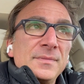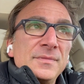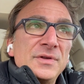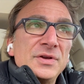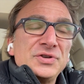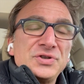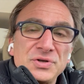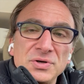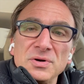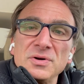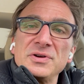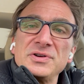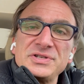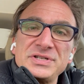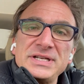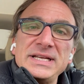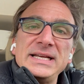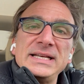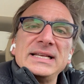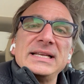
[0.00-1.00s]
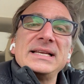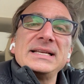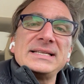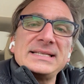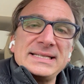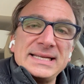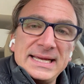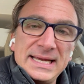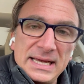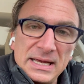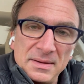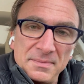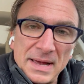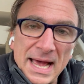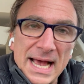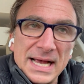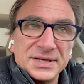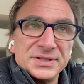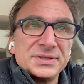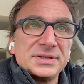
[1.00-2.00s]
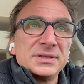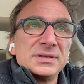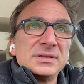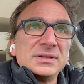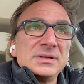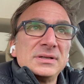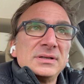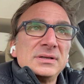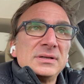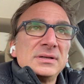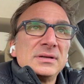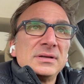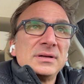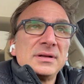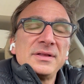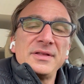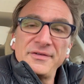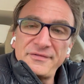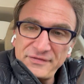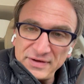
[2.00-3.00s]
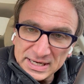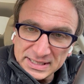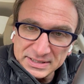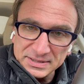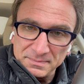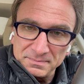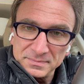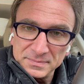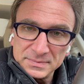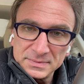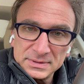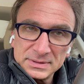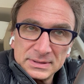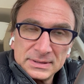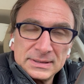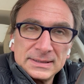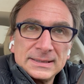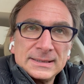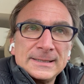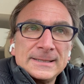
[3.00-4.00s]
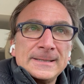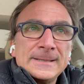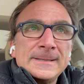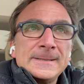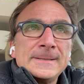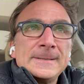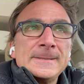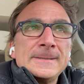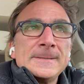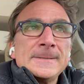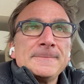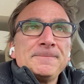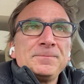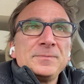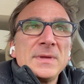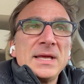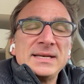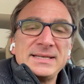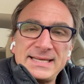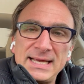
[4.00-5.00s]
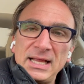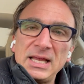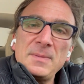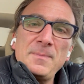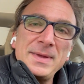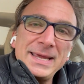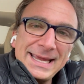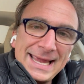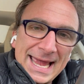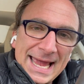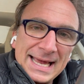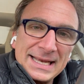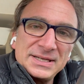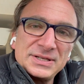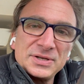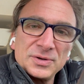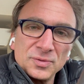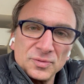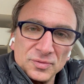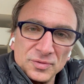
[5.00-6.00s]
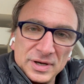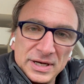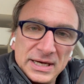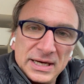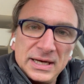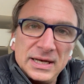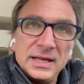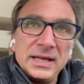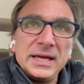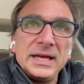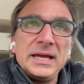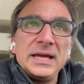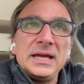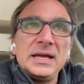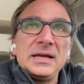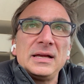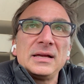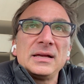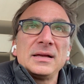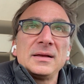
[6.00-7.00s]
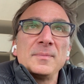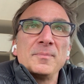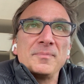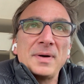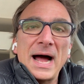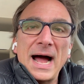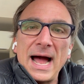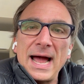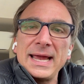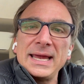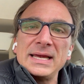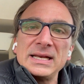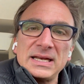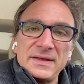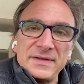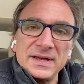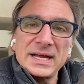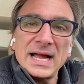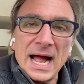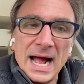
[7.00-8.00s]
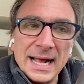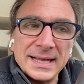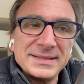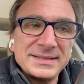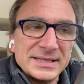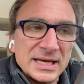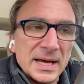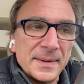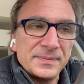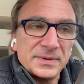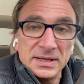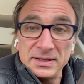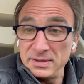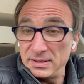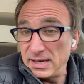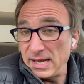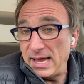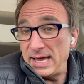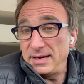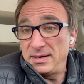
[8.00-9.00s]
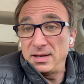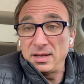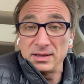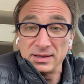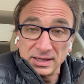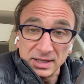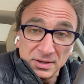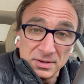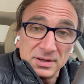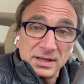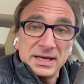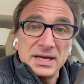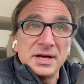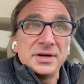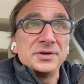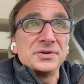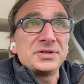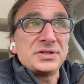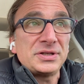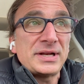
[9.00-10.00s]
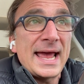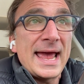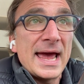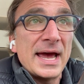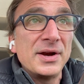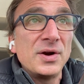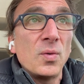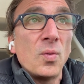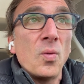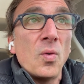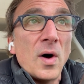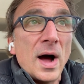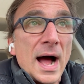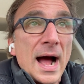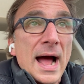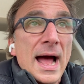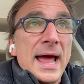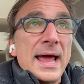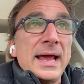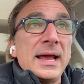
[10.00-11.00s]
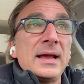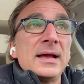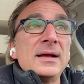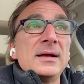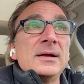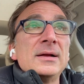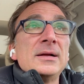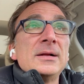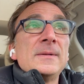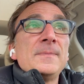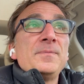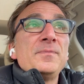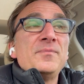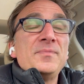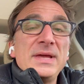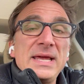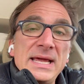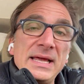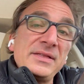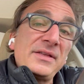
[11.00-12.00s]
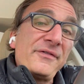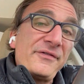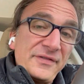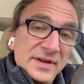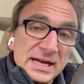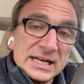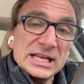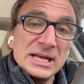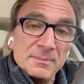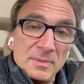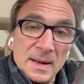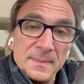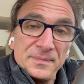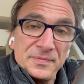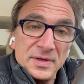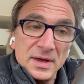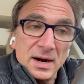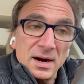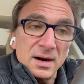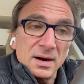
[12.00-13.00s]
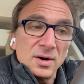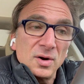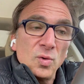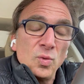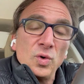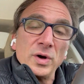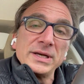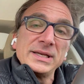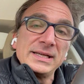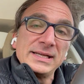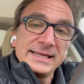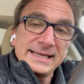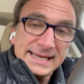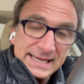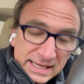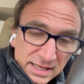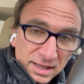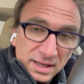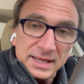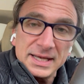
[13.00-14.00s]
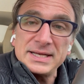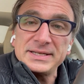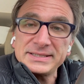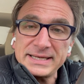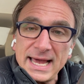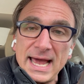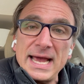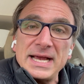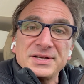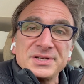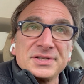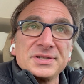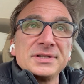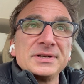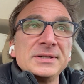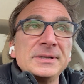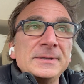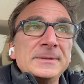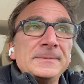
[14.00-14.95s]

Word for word: the jurors needed to see him as the victim until he began to really buy into the concept and, and literally understand why being the victim up there would kill his case.